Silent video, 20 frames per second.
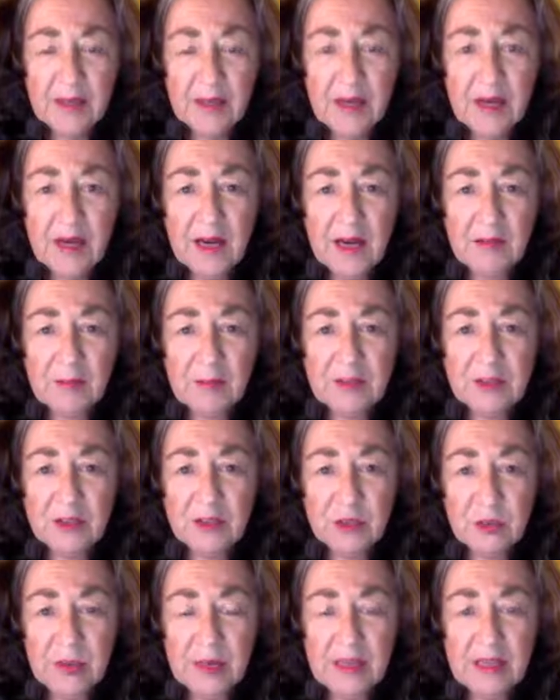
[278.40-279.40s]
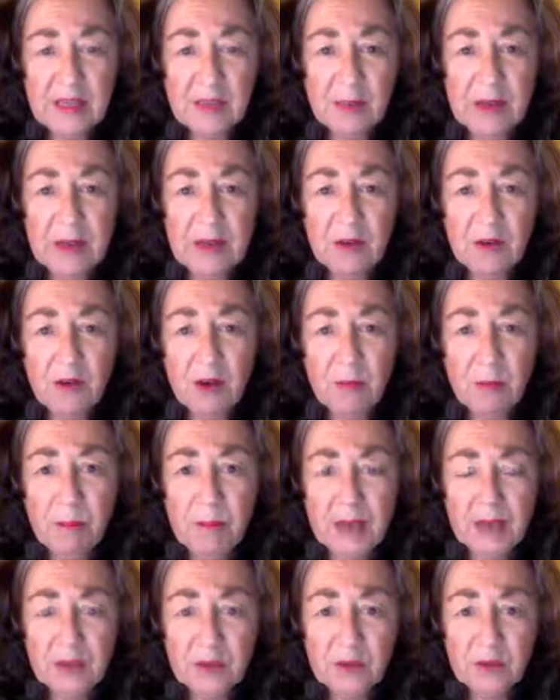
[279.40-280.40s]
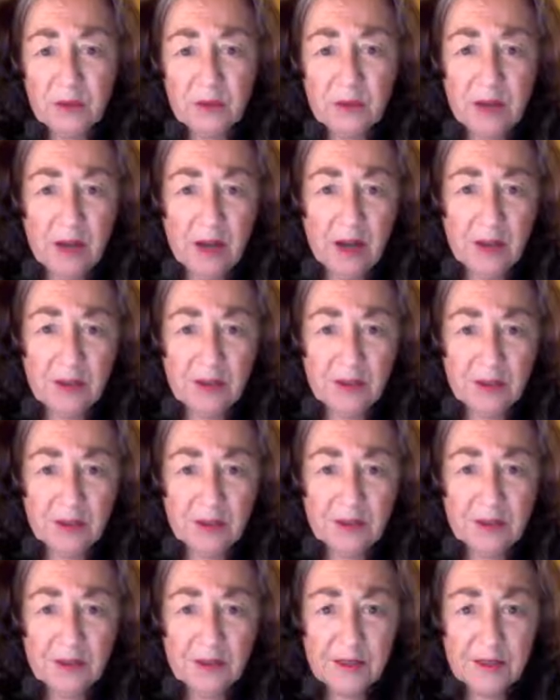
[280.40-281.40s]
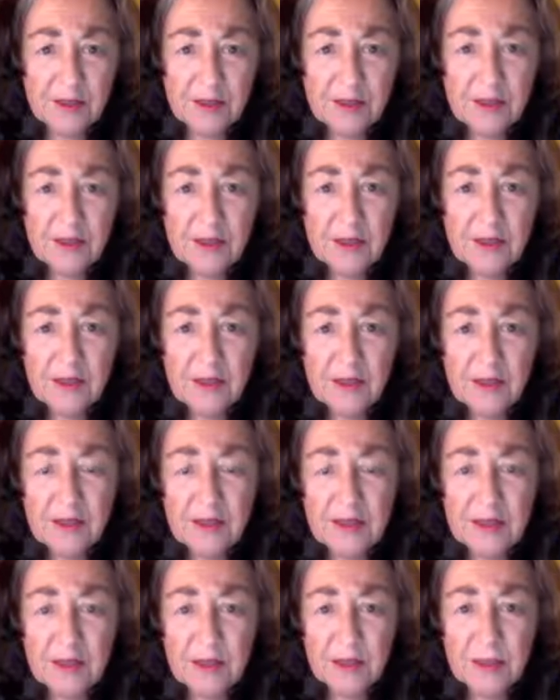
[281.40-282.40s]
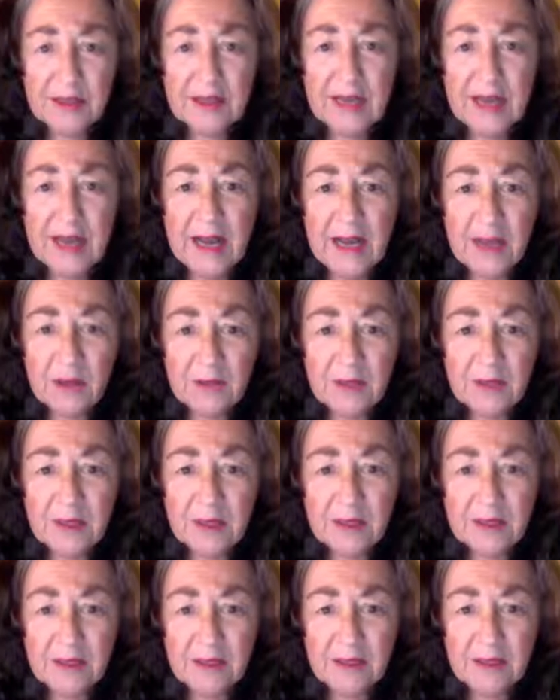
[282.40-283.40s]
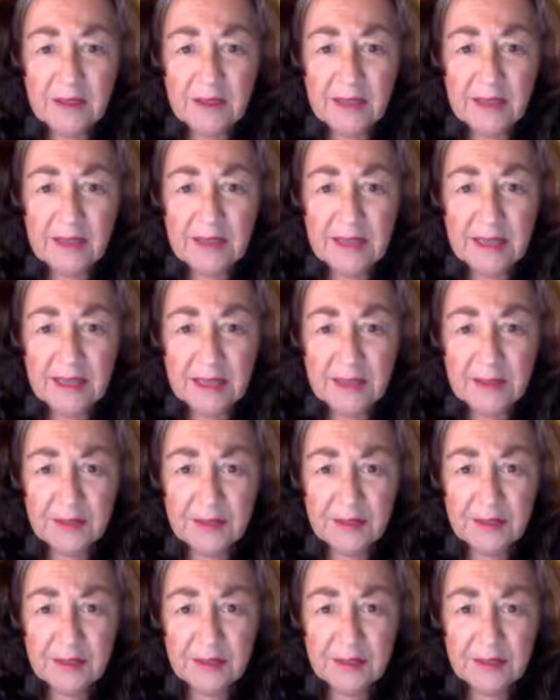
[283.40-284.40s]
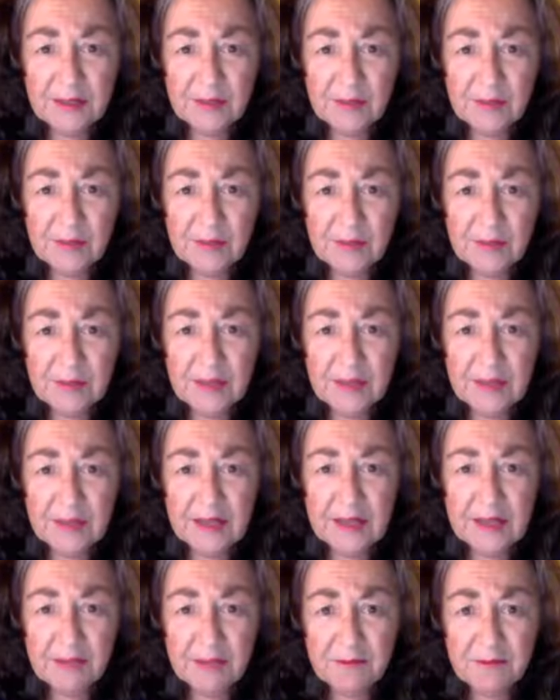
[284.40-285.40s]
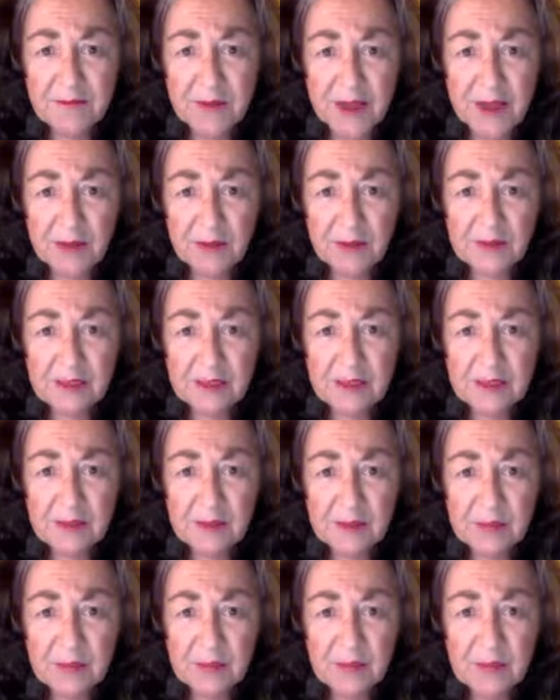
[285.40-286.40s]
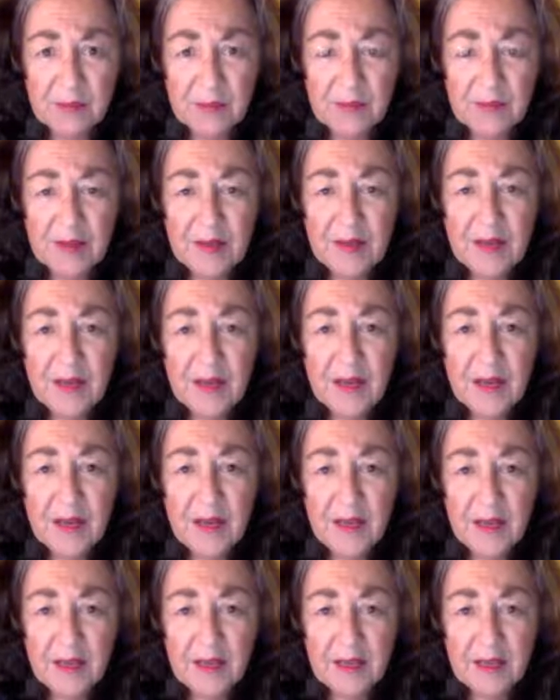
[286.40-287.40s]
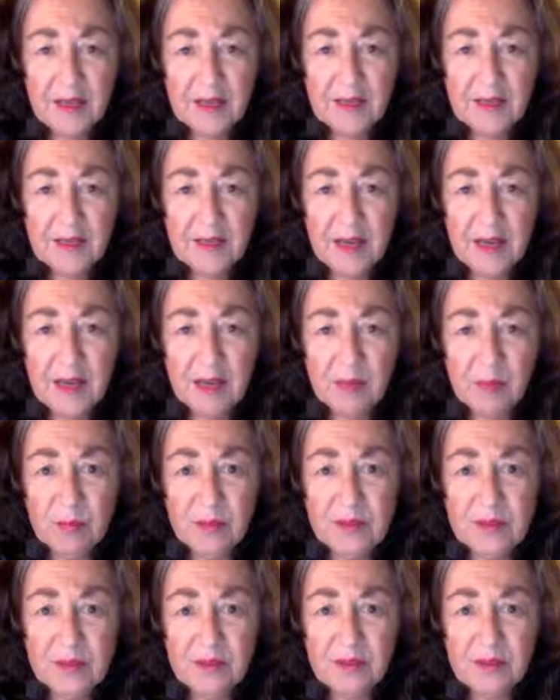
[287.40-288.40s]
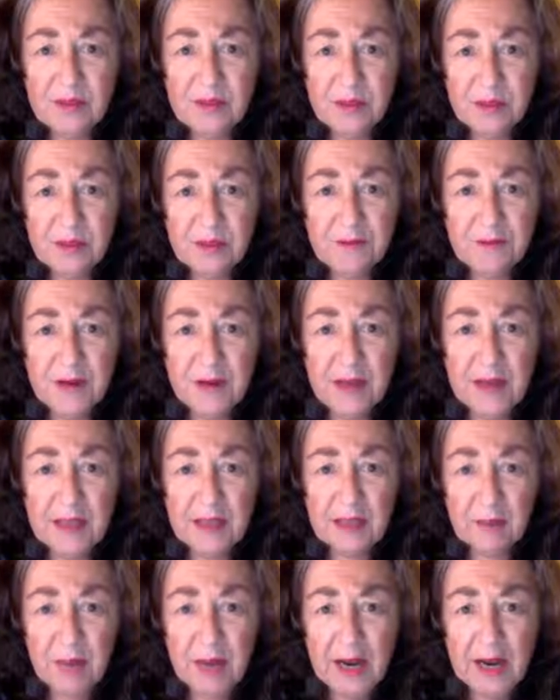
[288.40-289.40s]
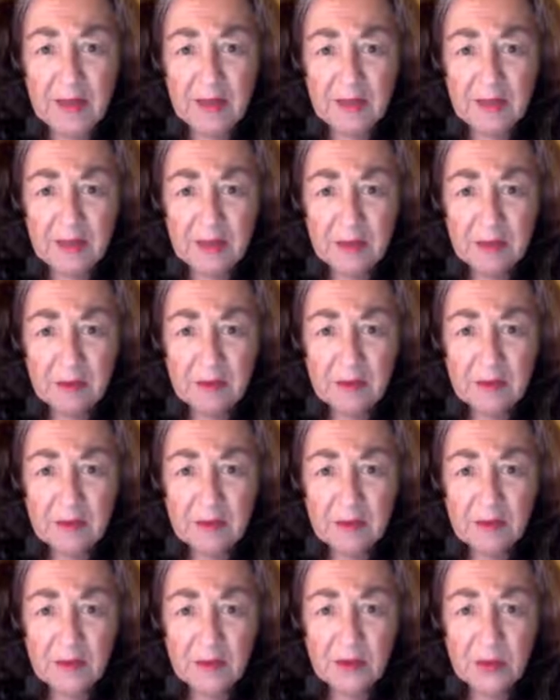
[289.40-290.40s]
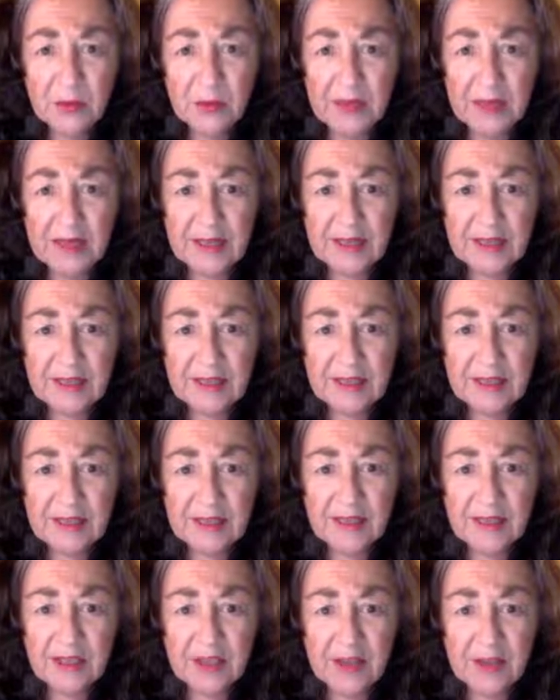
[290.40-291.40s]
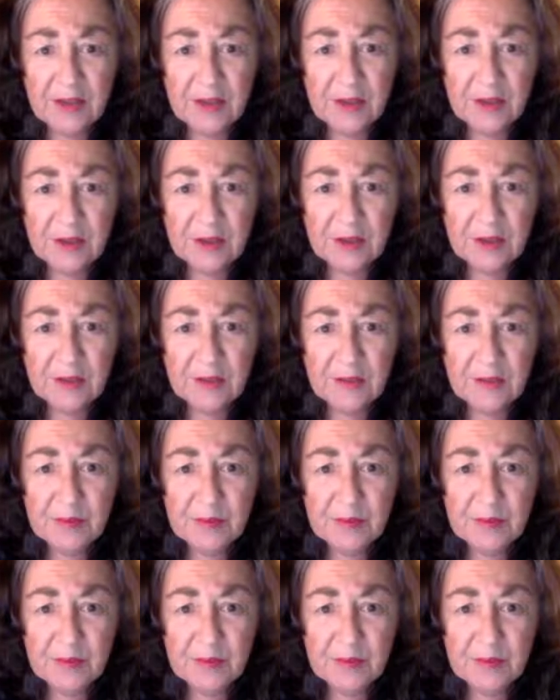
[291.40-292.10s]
I've been trained by all medical doctors that are renowned in these areas that they have founded. And I've been certified by them to train and teach others.